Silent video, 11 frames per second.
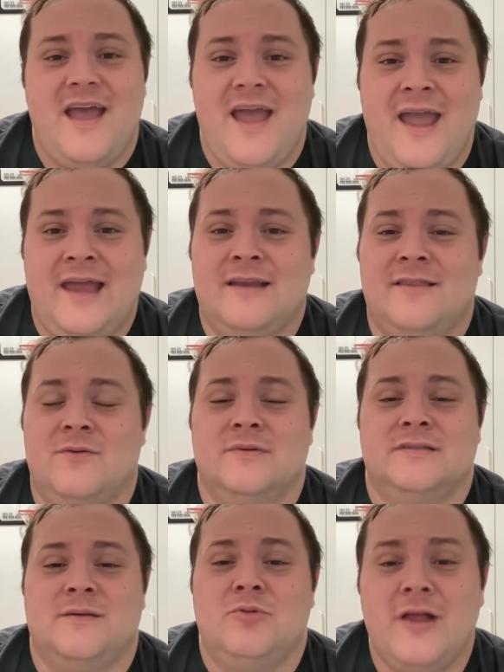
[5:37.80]
And there
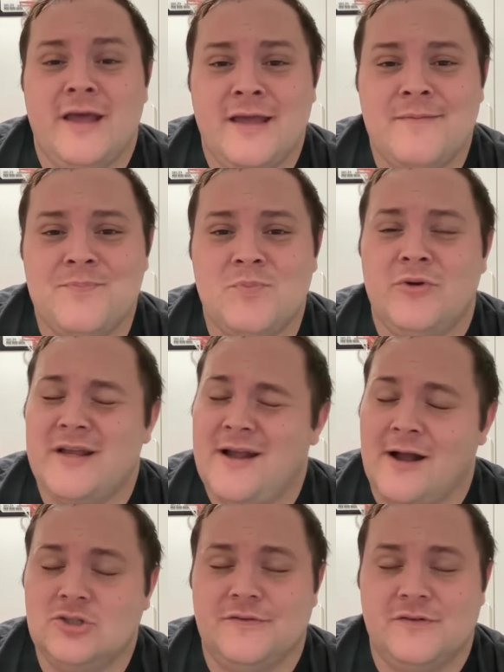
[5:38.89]
was a play, pretty
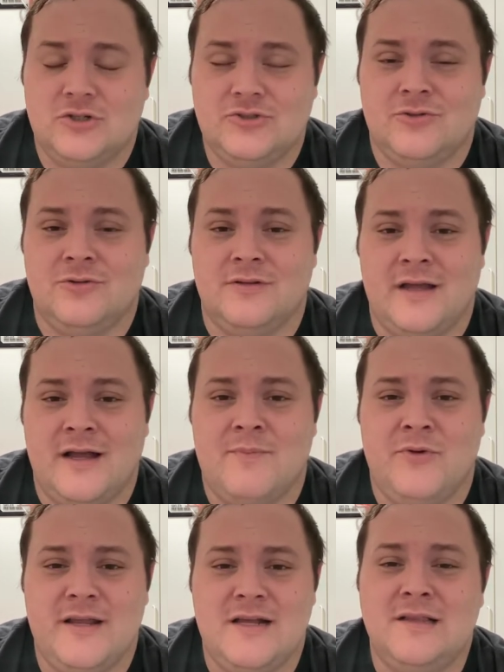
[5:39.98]
controversial,
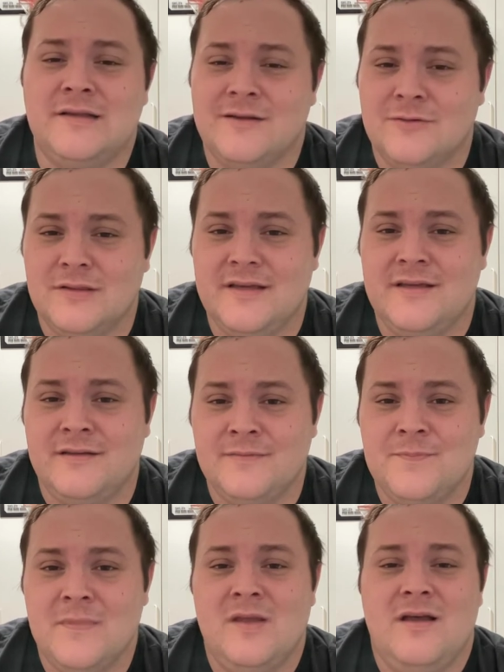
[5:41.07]
pretty clearly
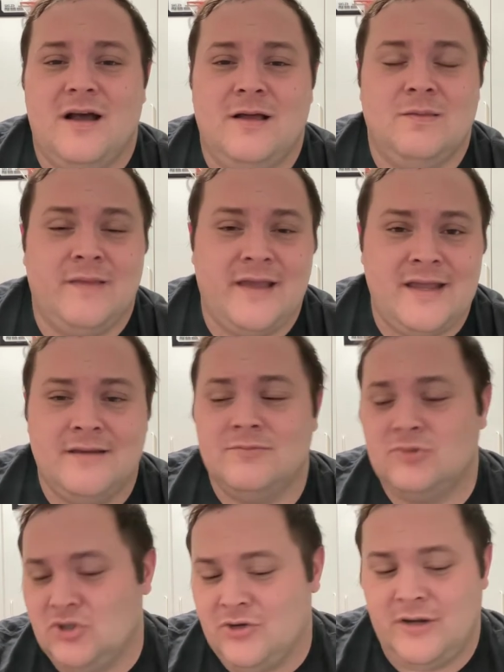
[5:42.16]
a
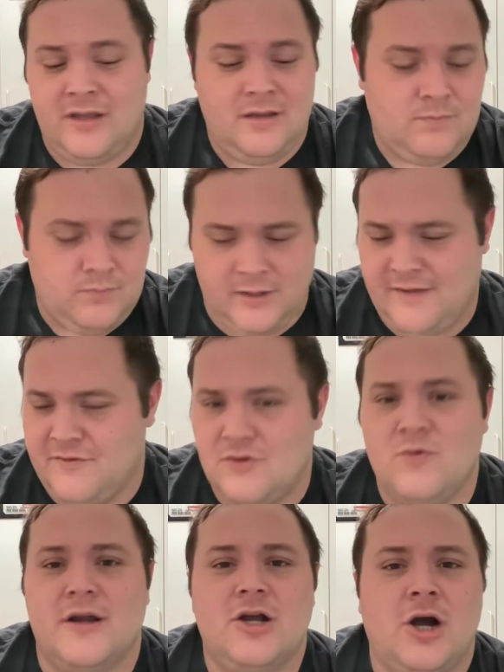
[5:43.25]
late, dirty, whatever you
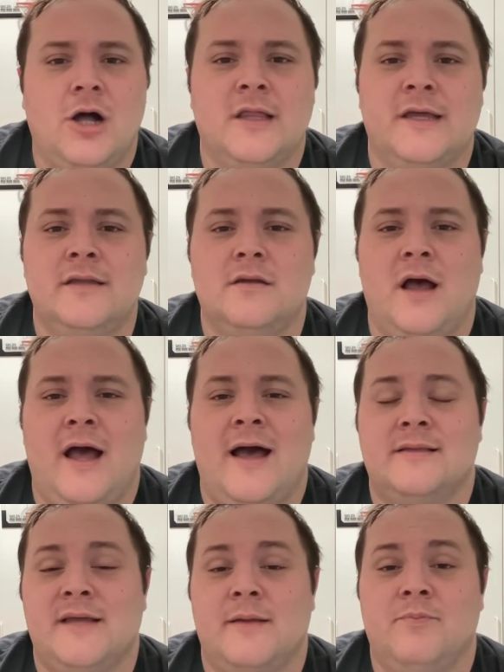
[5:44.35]
want to call it,
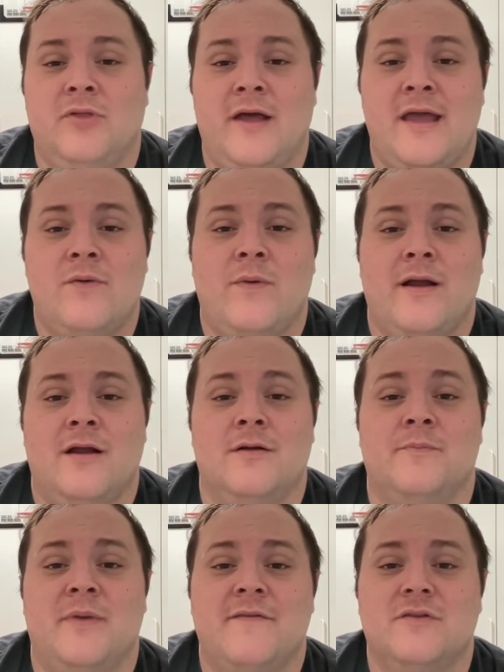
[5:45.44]
type play where
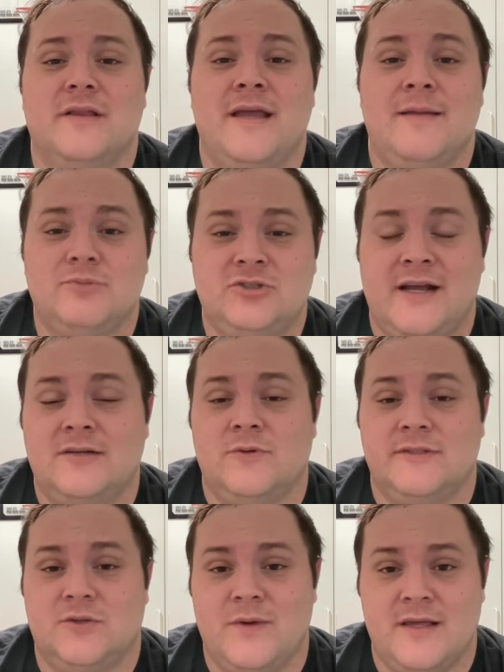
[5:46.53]
Beverly hip-checked
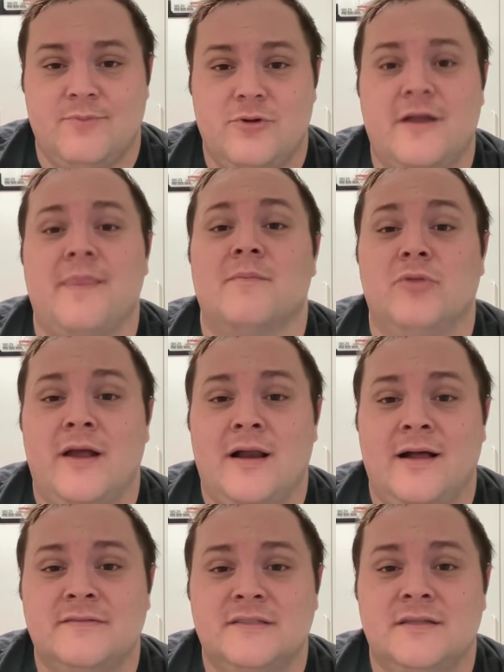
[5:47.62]
Russell Westbrook in the
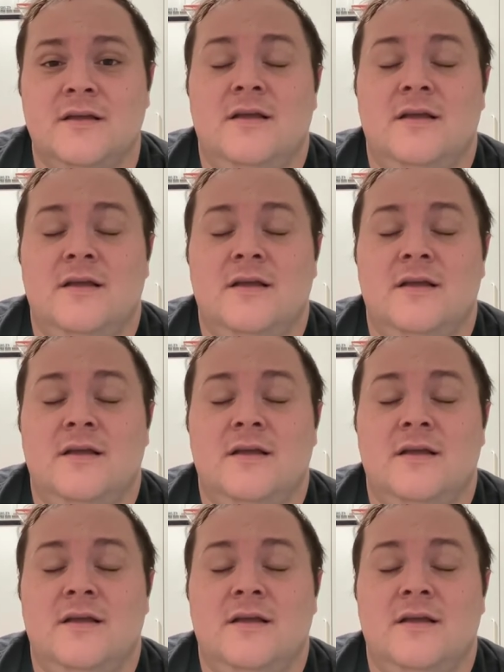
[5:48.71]
playoffs,